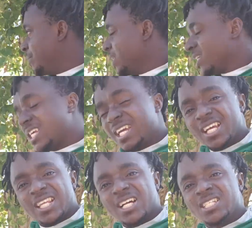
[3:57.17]
them,
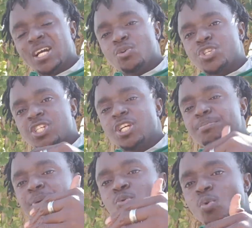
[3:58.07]
thinking that they will still
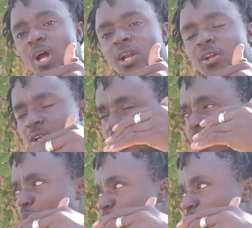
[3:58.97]
be well, they